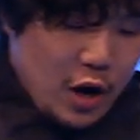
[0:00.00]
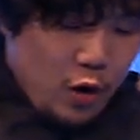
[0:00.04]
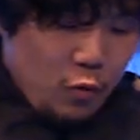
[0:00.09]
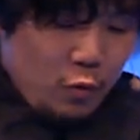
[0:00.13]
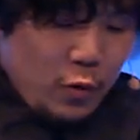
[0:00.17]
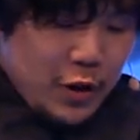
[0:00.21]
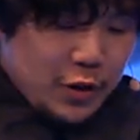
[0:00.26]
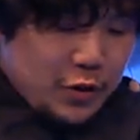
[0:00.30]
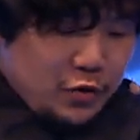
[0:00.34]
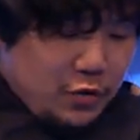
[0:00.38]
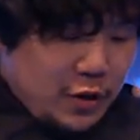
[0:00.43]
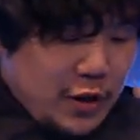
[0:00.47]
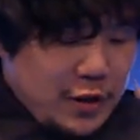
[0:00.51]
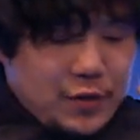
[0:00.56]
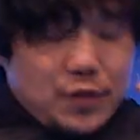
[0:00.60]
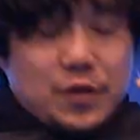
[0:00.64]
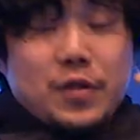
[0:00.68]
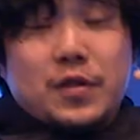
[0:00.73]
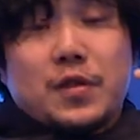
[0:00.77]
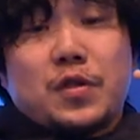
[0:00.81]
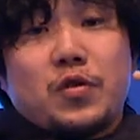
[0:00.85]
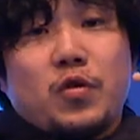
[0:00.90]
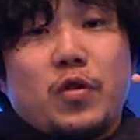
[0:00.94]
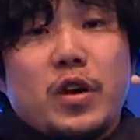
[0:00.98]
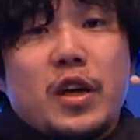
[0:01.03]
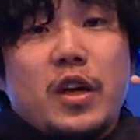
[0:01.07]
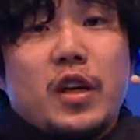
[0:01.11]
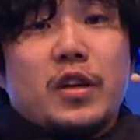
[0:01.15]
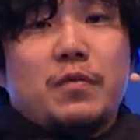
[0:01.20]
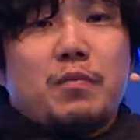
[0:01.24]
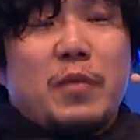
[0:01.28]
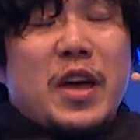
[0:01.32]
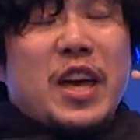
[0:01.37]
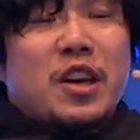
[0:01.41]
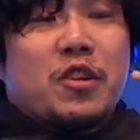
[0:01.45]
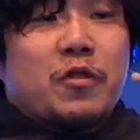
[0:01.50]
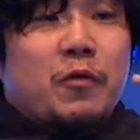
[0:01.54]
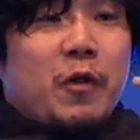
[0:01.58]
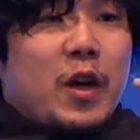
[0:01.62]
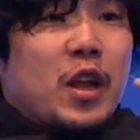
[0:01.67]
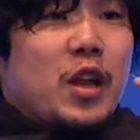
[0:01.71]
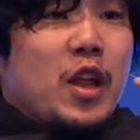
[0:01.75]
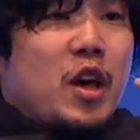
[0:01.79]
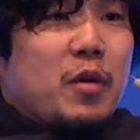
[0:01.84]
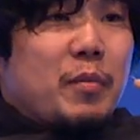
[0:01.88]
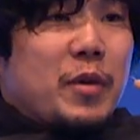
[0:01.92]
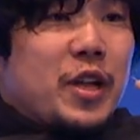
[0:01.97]
witnessed three big
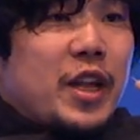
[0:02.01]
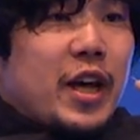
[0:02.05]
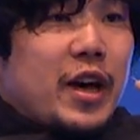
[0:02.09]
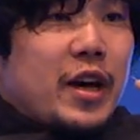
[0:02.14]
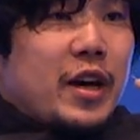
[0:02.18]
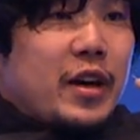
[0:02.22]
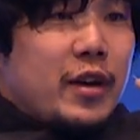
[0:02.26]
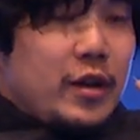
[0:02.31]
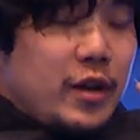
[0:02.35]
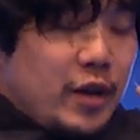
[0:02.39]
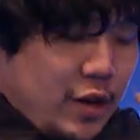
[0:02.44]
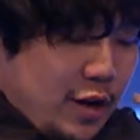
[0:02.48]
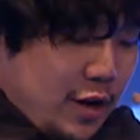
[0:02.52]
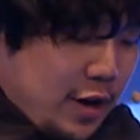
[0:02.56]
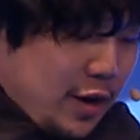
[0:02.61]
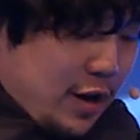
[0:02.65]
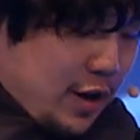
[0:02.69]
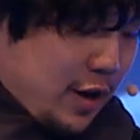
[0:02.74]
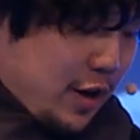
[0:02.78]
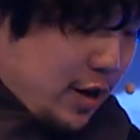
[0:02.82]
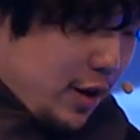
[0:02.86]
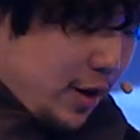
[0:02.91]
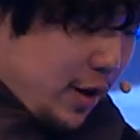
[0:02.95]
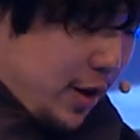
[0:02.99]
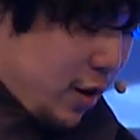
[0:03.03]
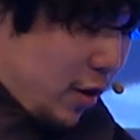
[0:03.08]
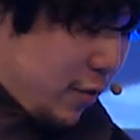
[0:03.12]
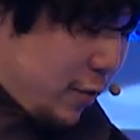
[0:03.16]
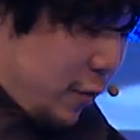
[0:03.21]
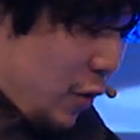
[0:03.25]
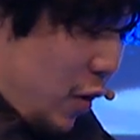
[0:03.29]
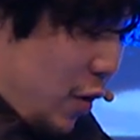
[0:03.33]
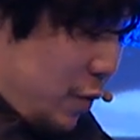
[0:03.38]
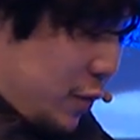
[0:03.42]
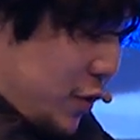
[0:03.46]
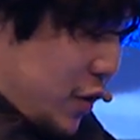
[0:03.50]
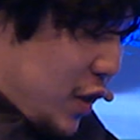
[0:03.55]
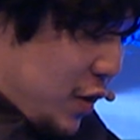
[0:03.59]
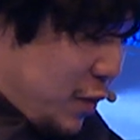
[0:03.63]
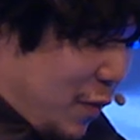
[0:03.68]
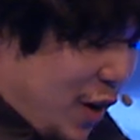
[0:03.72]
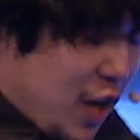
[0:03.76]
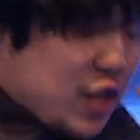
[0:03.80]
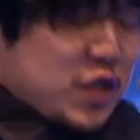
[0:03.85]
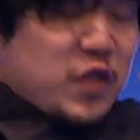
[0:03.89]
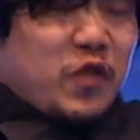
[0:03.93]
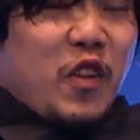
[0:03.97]
phenomena from the
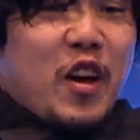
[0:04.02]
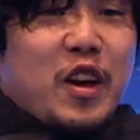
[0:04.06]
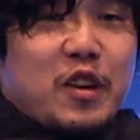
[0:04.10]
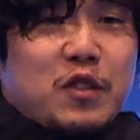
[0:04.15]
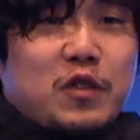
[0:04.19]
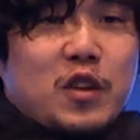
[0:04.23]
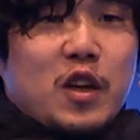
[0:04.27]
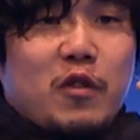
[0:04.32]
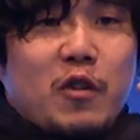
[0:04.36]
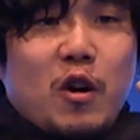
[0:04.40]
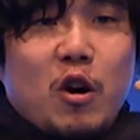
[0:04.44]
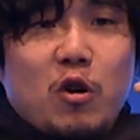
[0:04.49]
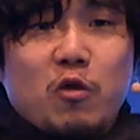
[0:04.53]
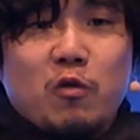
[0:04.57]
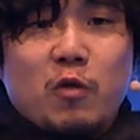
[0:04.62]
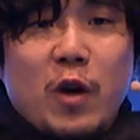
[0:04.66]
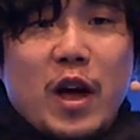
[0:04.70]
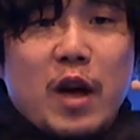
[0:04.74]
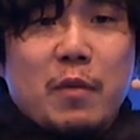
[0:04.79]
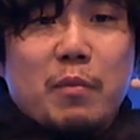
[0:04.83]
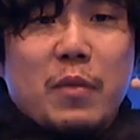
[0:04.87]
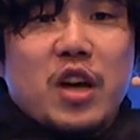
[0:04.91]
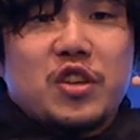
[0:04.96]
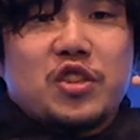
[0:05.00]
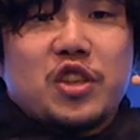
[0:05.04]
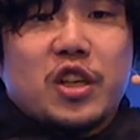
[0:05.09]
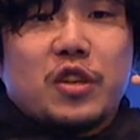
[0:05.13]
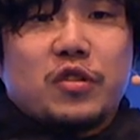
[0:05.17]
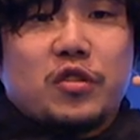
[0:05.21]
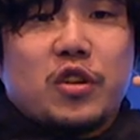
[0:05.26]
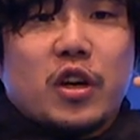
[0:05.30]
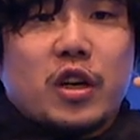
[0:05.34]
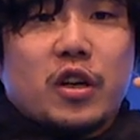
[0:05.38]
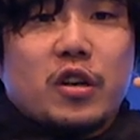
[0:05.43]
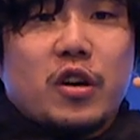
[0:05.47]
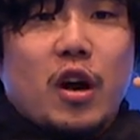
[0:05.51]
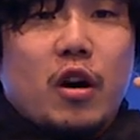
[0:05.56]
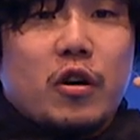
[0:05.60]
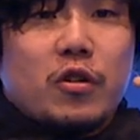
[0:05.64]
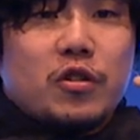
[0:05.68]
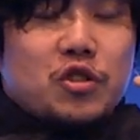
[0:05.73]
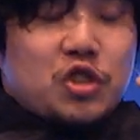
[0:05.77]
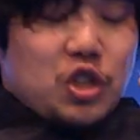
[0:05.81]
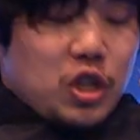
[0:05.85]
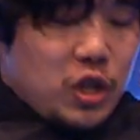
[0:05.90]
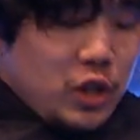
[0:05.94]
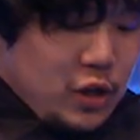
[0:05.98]
perspective of emerging
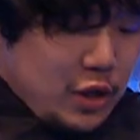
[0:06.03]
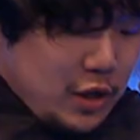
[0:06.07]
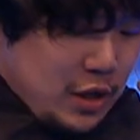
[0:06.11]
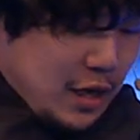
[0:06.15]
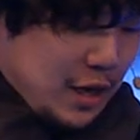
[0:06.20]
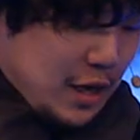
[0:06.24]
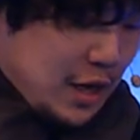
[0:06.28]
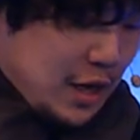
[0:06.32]
technology